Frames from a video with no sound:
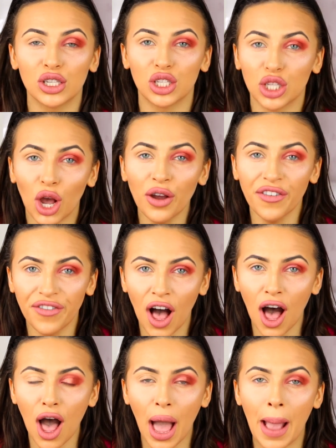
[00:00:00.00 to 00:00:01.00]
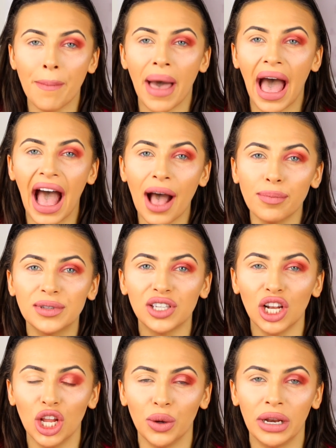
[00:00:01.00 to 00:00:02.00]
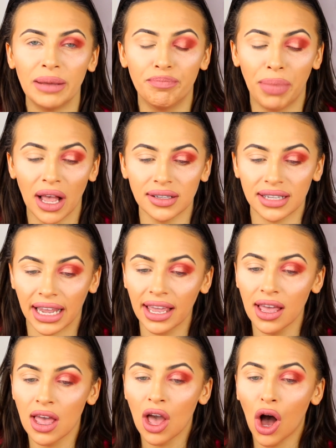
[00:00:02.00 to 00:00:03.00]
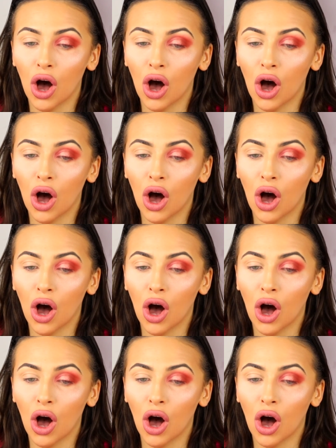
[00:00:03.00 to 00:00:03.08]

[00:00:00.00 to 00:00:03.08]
So far, I'm absolutely buzzing